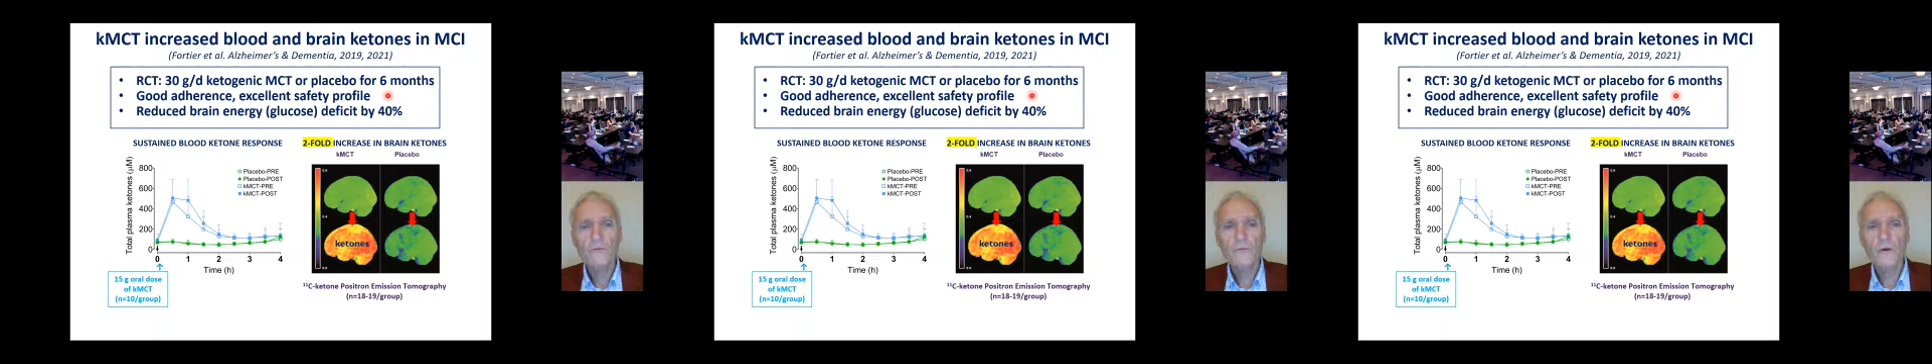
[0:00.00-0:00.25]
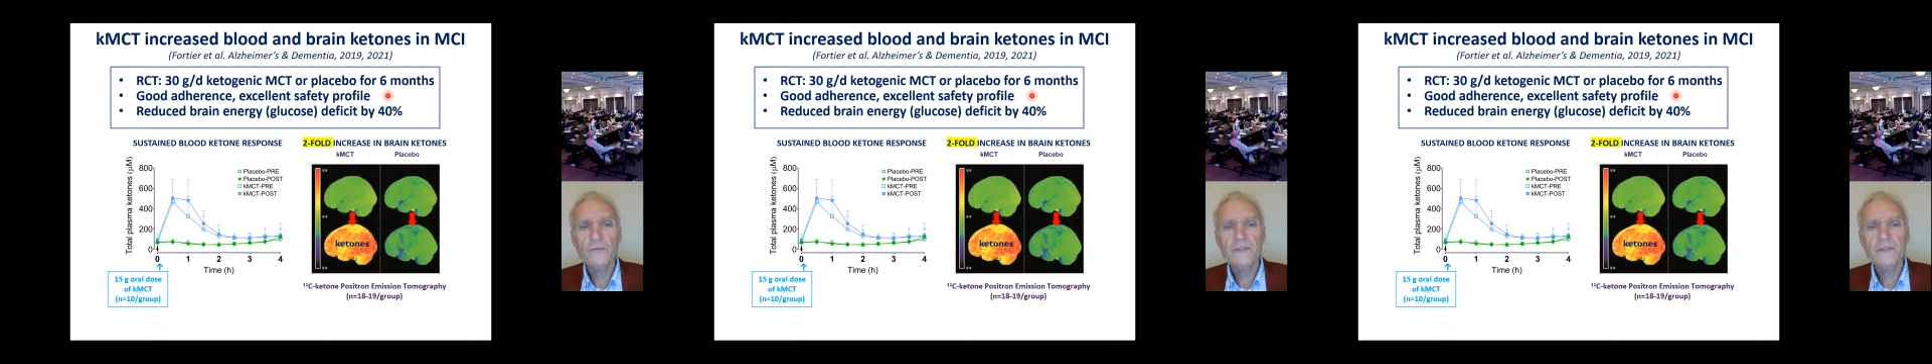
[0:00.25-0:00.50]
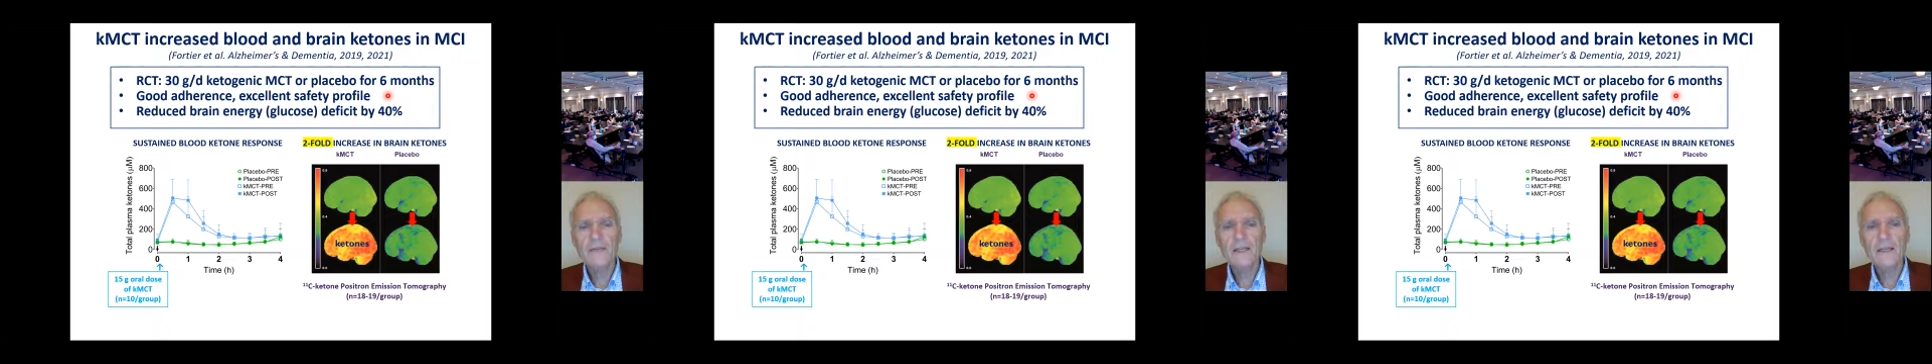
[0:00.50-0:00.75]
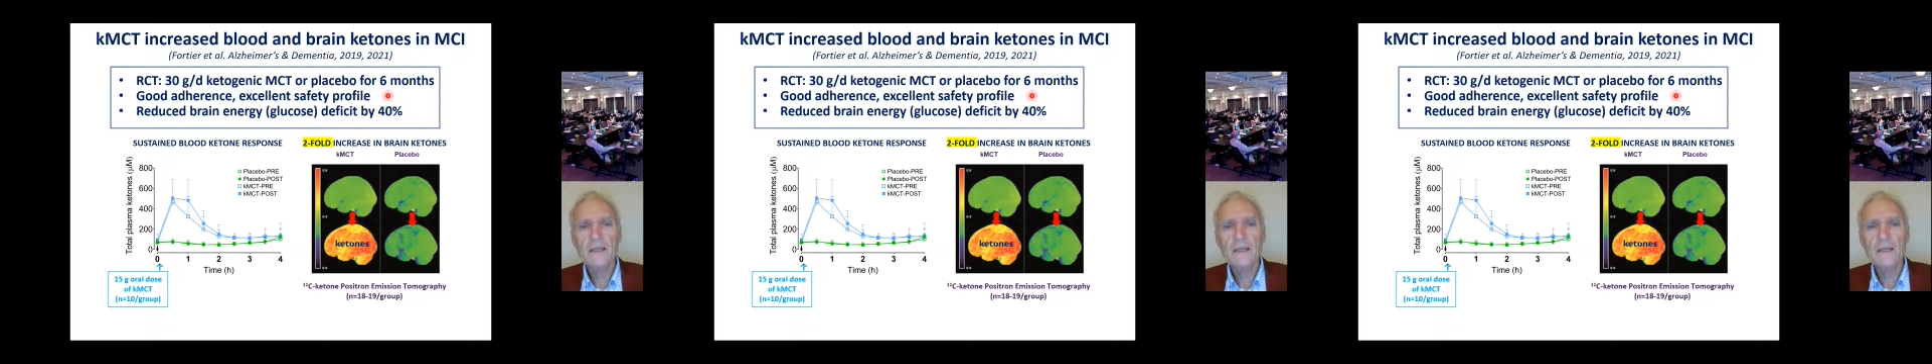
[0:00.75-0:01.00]
So
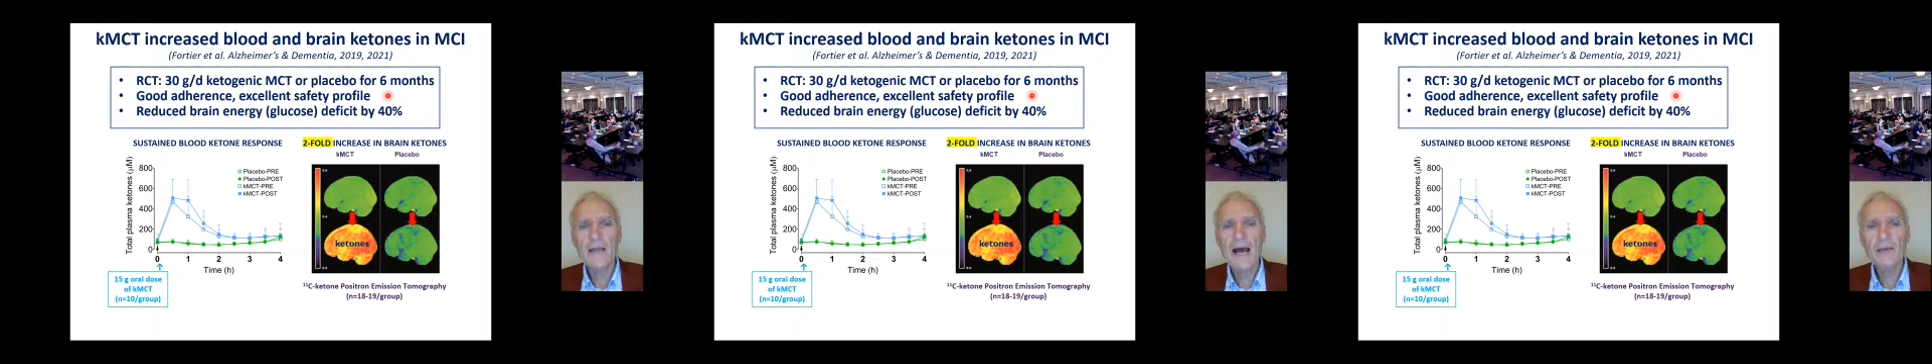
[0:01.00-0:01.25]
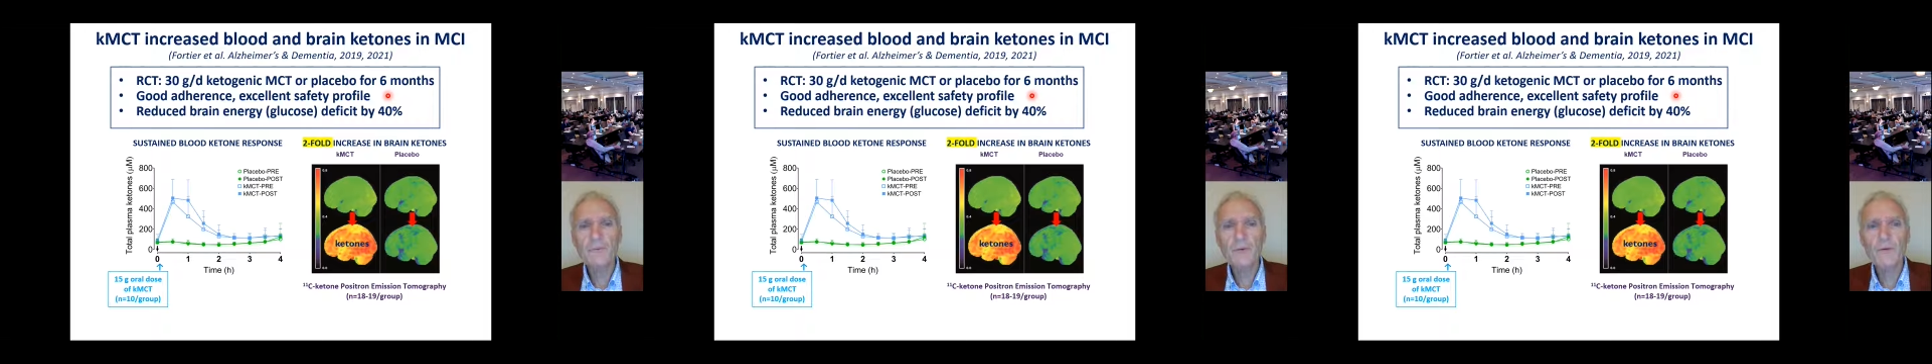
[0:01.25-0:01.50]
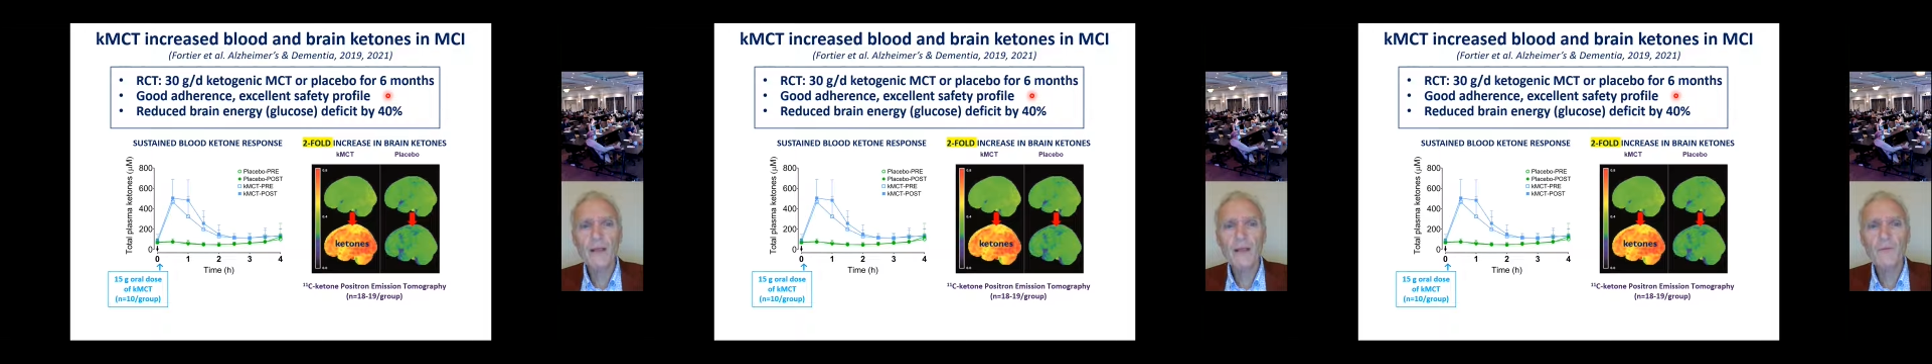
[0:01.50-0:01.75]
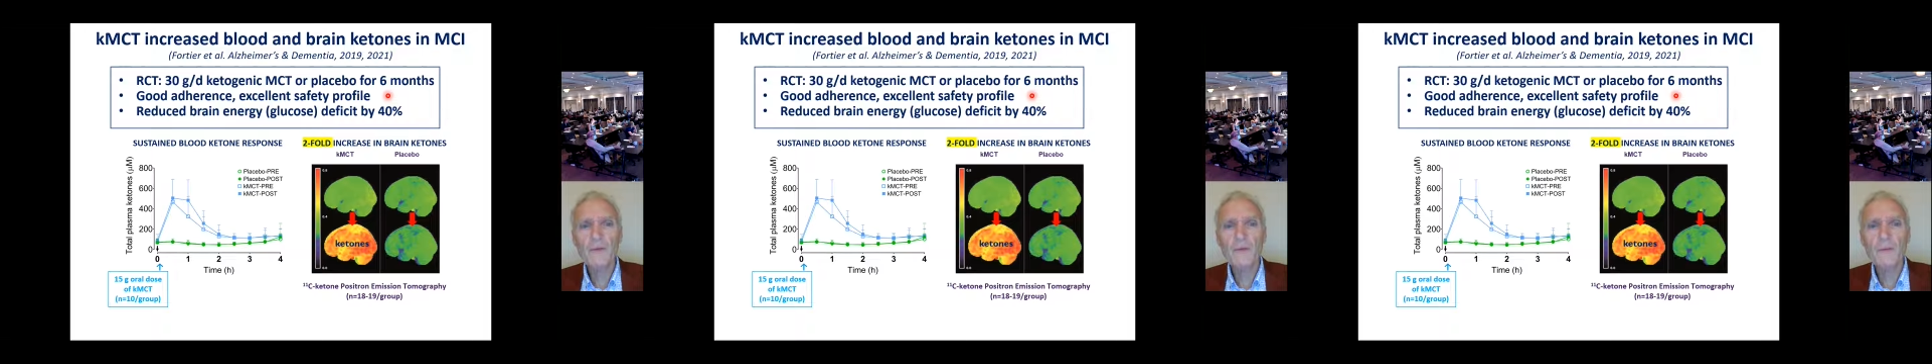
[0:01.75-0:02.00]

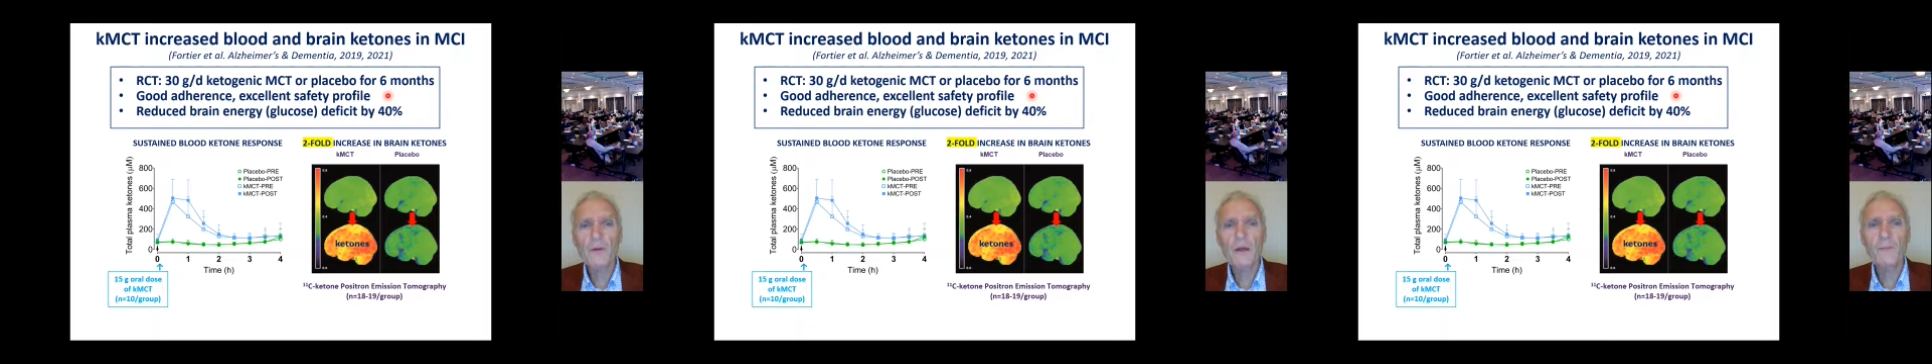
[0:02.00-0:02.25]
79% of people